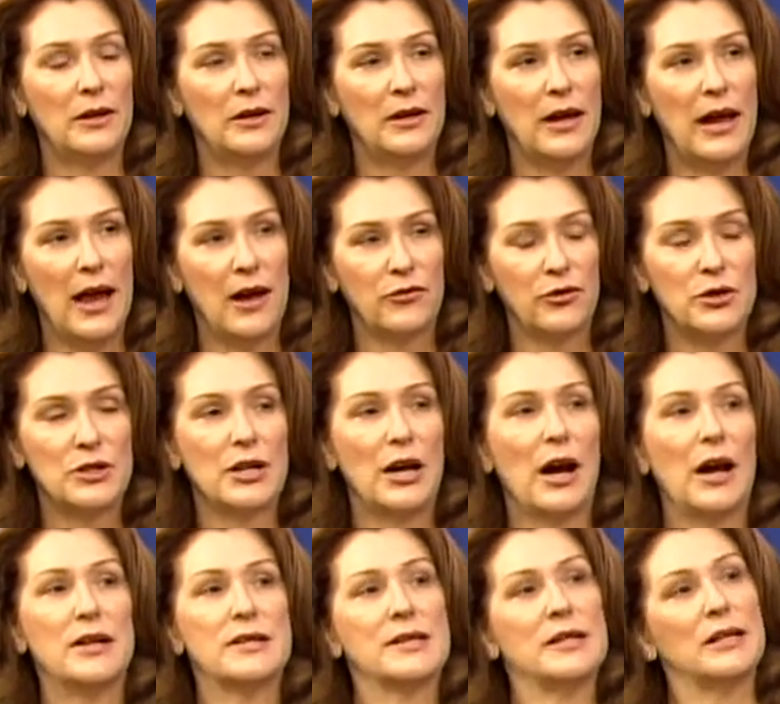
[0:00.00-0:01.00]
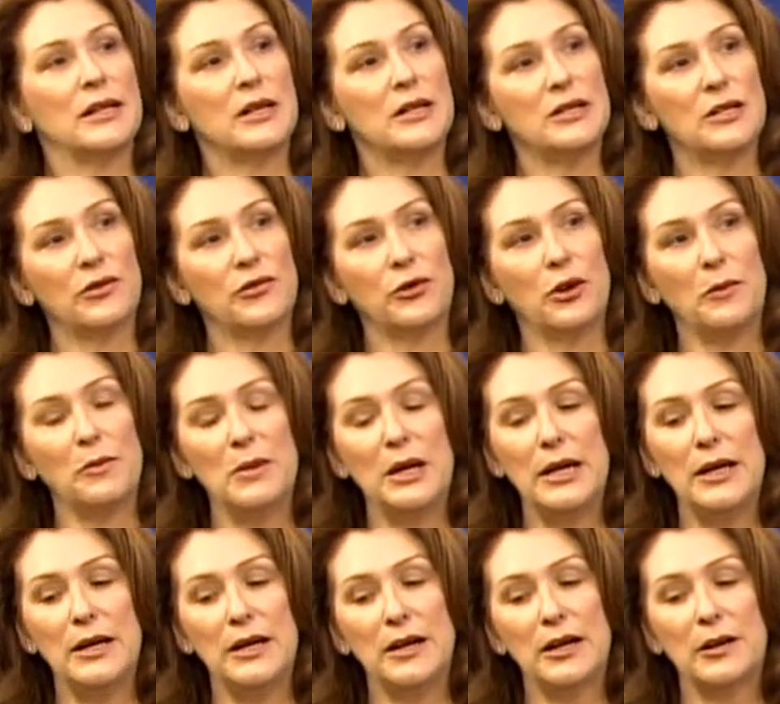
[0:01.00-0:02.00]
advertising and different
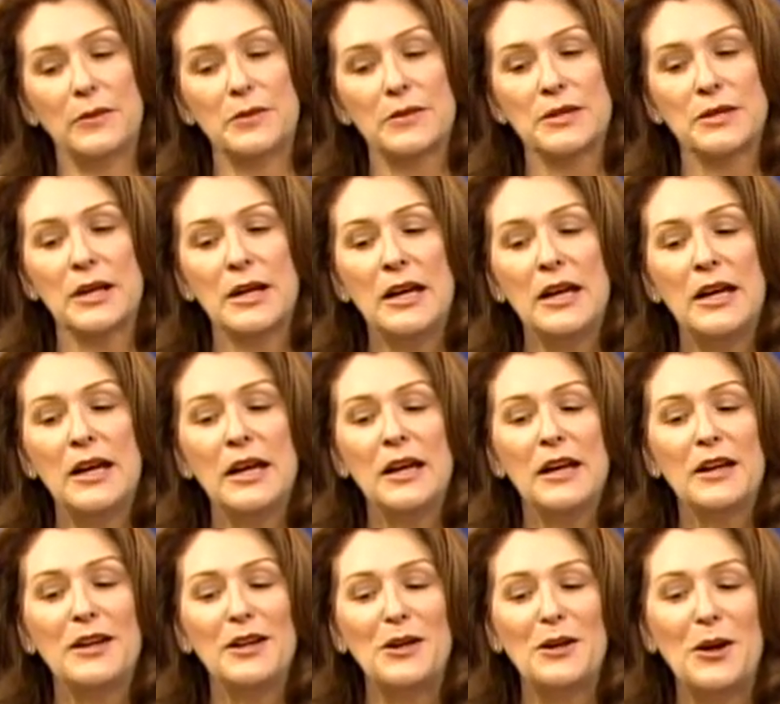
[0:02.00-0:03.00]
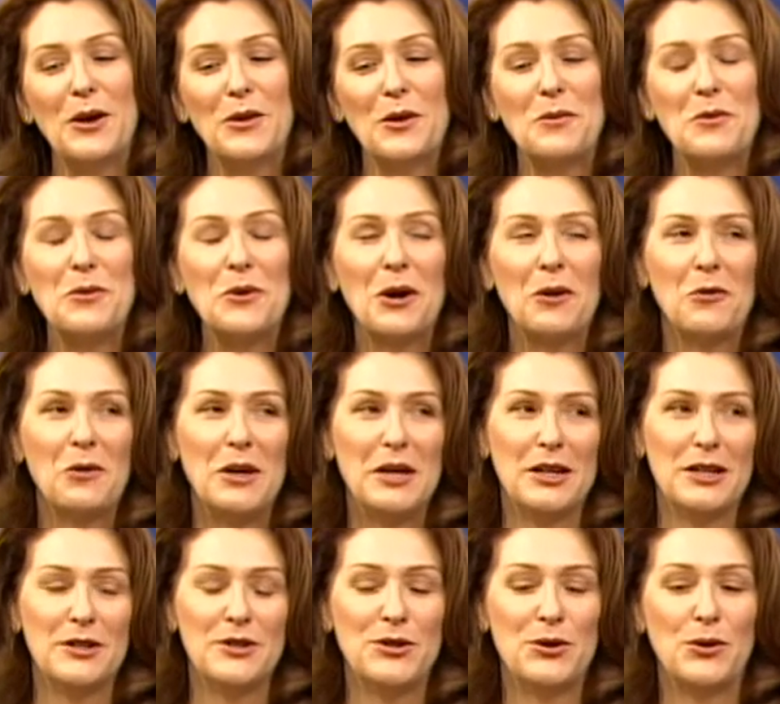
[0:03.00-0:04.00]
mediums, the more we
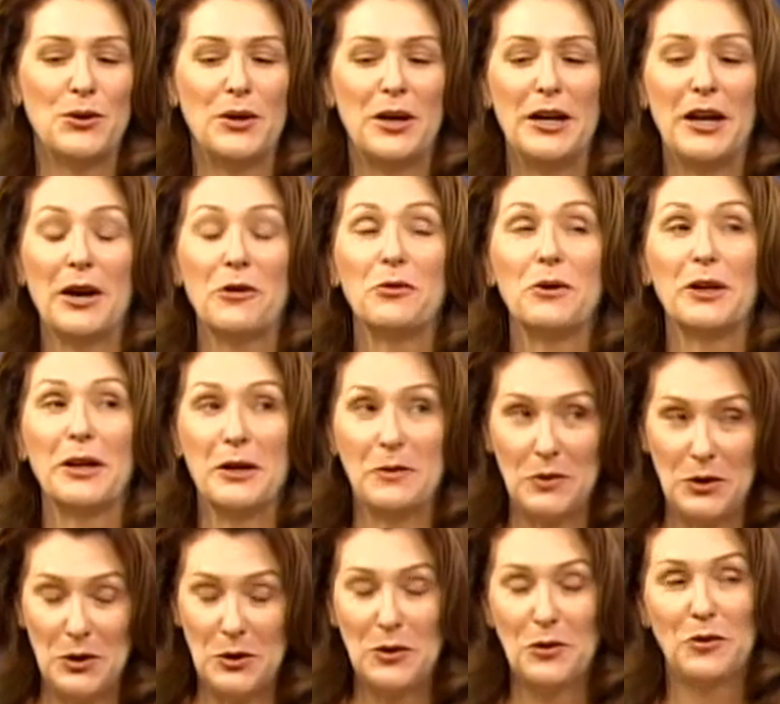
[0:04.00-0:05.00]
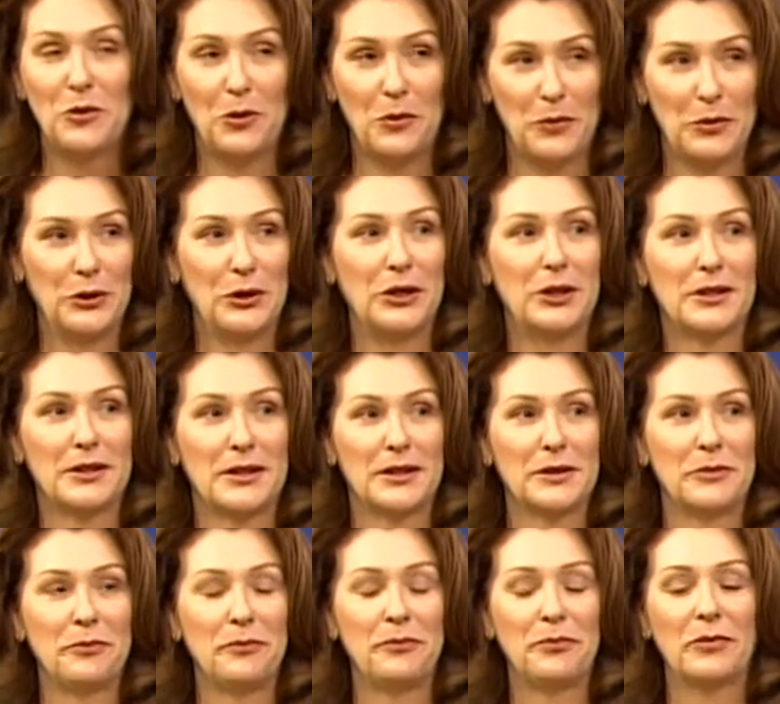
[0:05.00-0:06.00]
enjoy a really beautiful book.
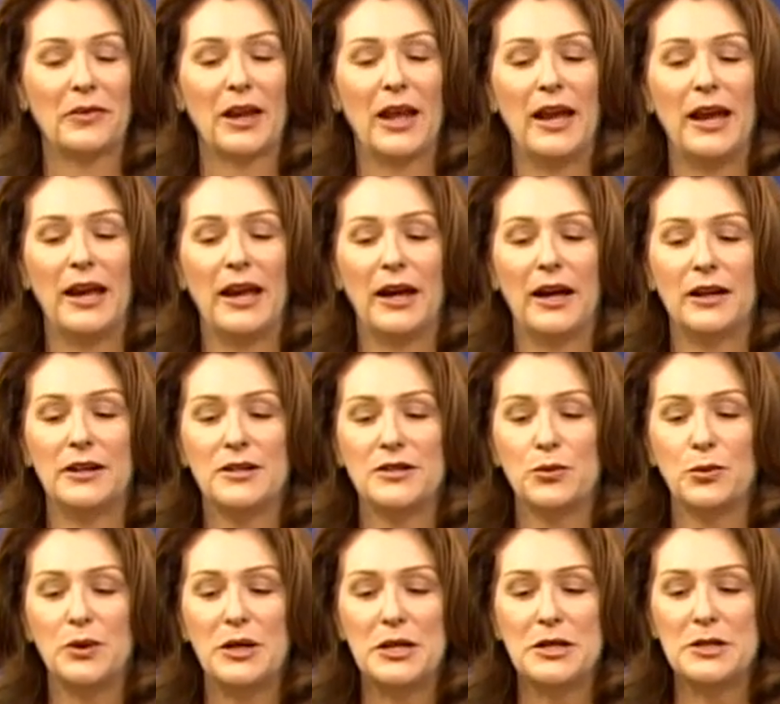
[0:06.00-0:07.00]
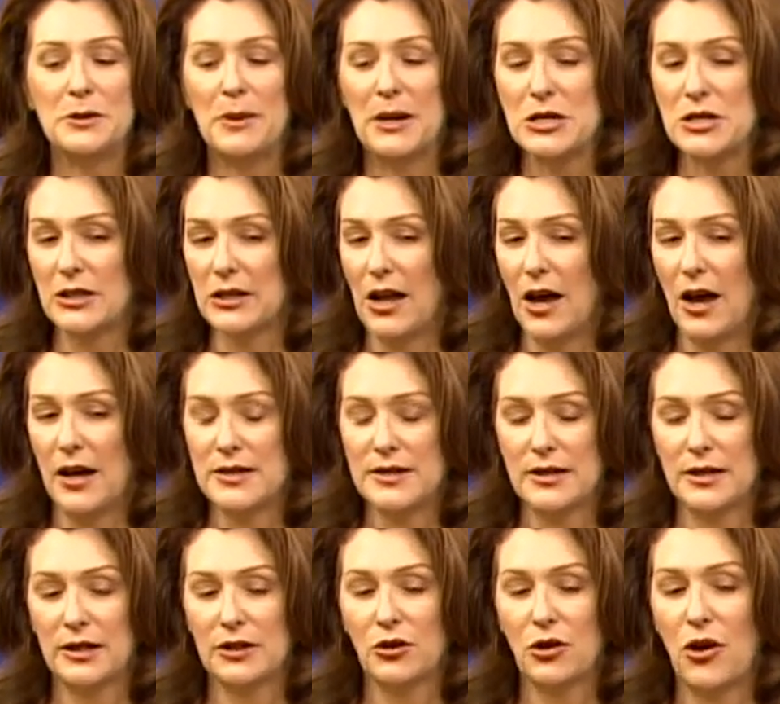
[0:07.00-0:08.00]
And we specialize
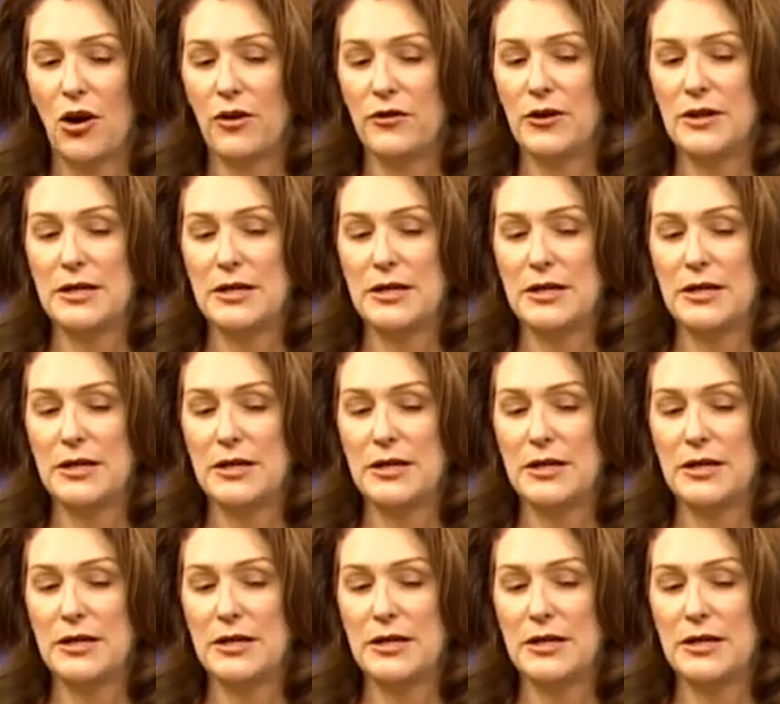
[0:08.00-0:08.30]
in coffee